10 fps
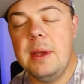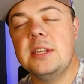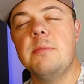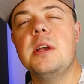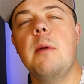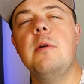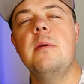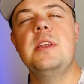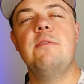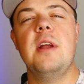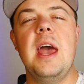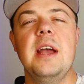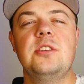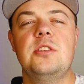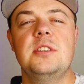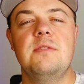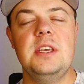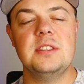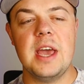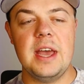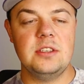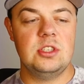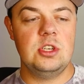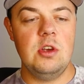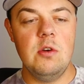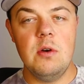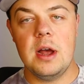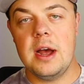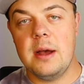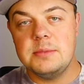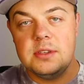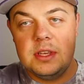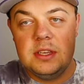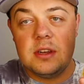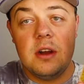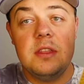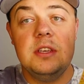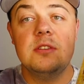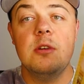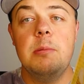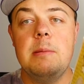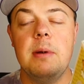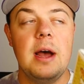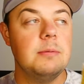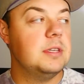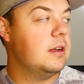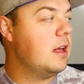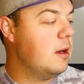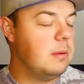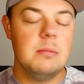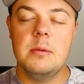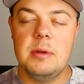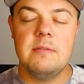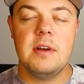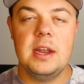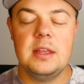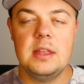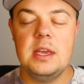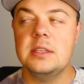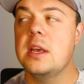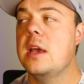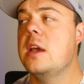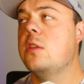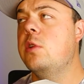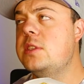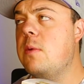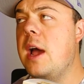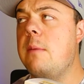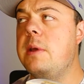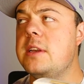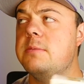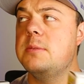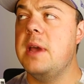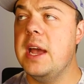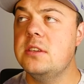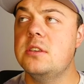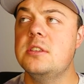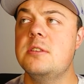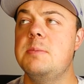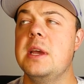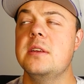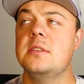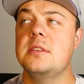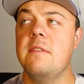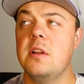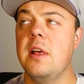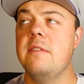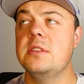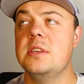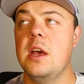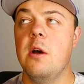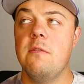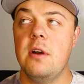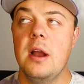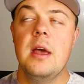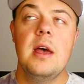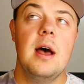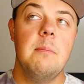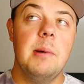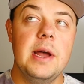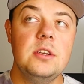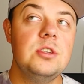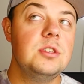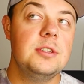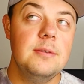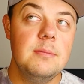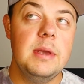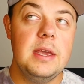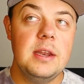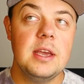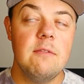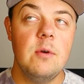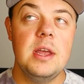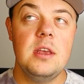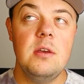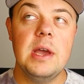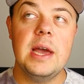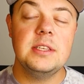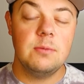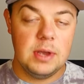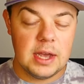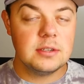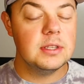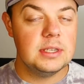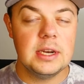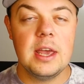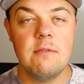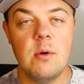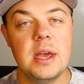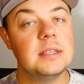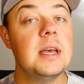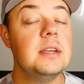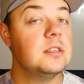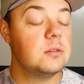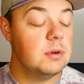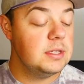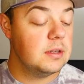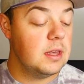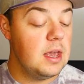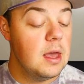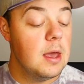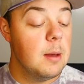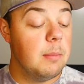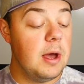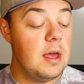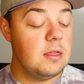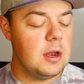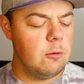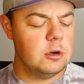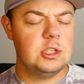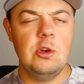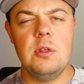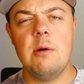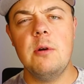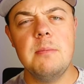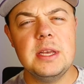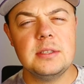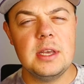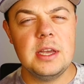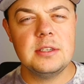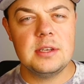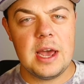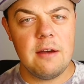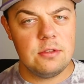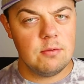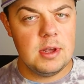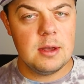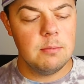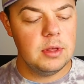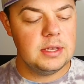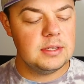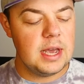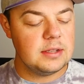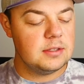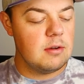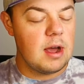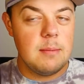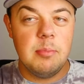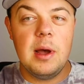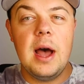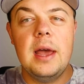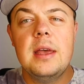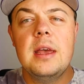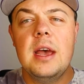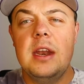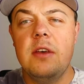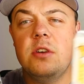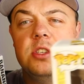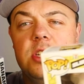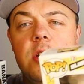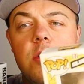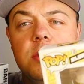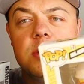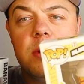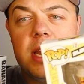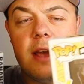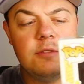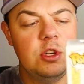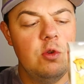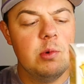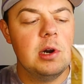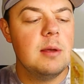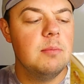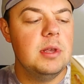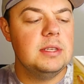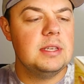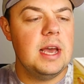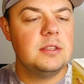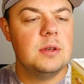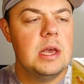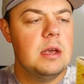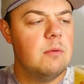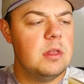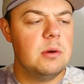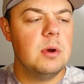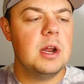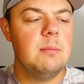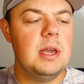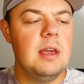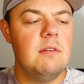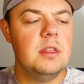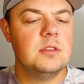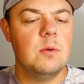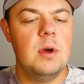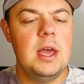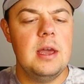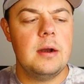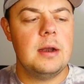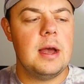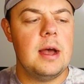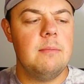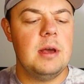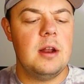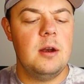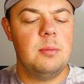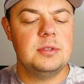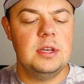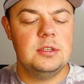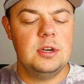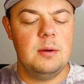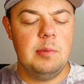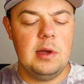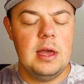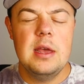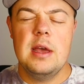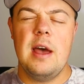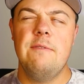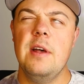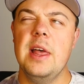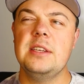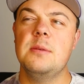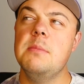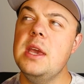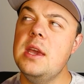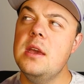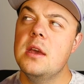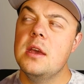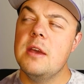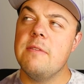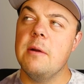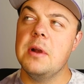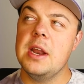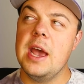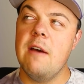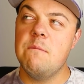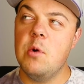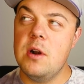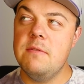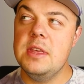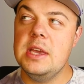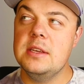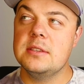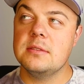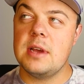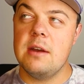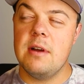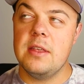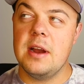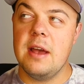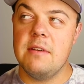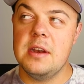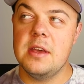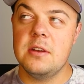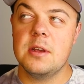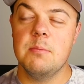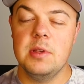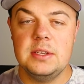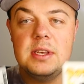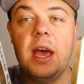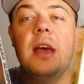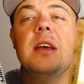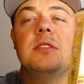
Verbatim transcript: I picked up a couple of different extras of these guys too. Um, so these are the Slurpee Pops, and a lot of people have been finding these. The reason why I picked up some extras is because seven eleven sent over a bunch to me to give away to you guys, and we actually did give away a set just recently, but there were two that were missing to have three complete sets, so I bought another two, so we'd have two more complete sets. Whether we're going to be giving this away or not, I'm not one hundred percent sure, but I felt like, to me, if I were going to have more of these, I'd rather have another complete set.